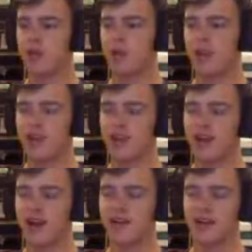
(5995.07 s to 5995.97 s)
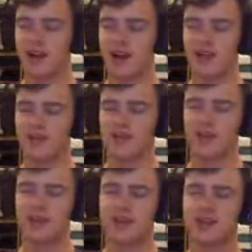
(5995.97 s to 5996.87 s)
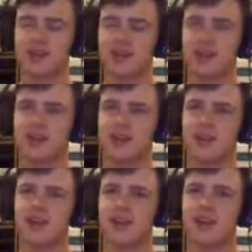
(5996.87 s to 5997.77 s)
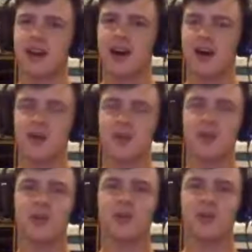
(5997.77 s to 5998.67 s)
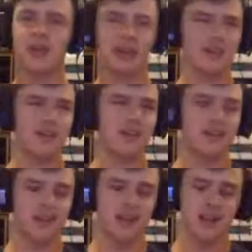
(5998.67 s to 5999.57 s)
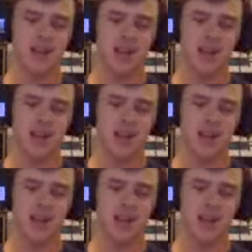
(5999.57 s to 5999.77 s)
And being out in California, I want to move immediately.